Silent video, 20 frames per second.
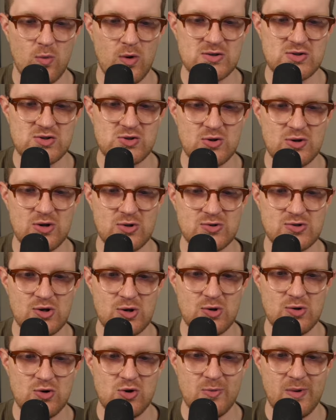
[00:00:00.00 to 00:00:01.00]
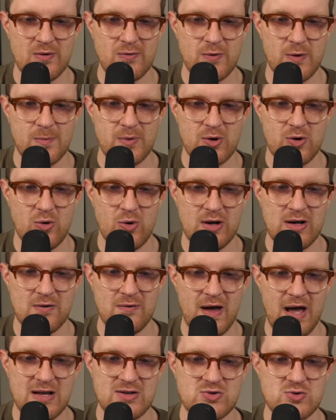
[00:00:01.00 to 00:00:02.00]
Once during your turn, you may flip a coin.
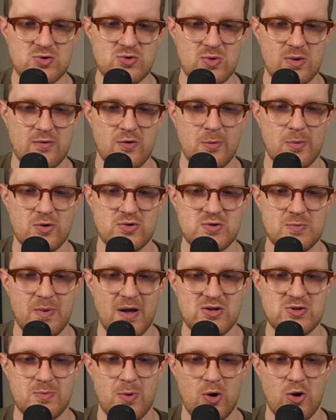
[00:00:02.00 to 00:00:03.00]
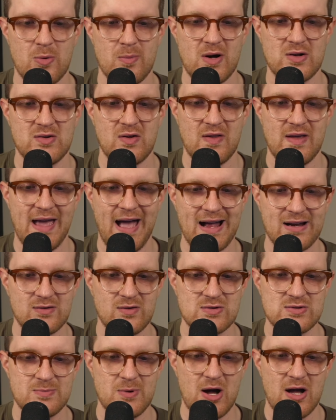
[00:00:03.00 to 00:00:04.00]
If head, switch one of your opponent's bench Pokemon to the
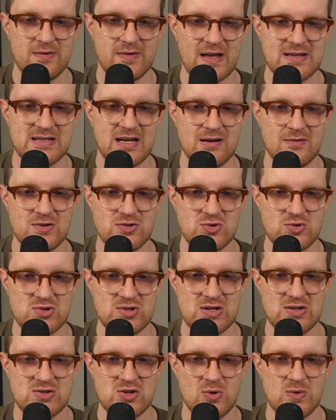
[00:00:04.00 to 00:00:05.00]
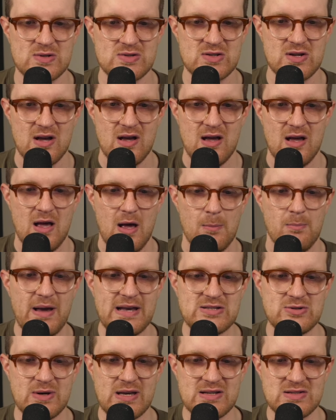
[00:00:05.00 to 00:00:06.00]
active spot. That's kind of interesting. So it's
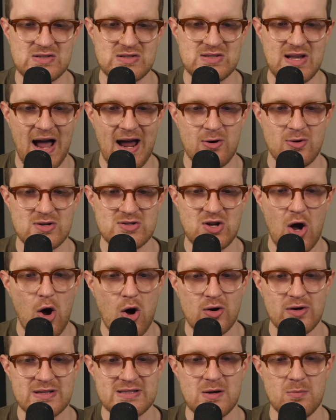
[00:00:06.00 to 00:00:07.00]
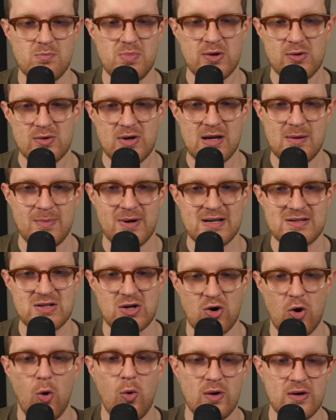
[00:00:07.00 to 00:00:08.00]
basically a Cyrus on its ability, but it's a
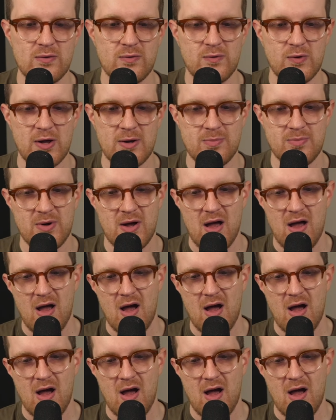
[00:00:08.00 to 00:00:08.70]
coin flip.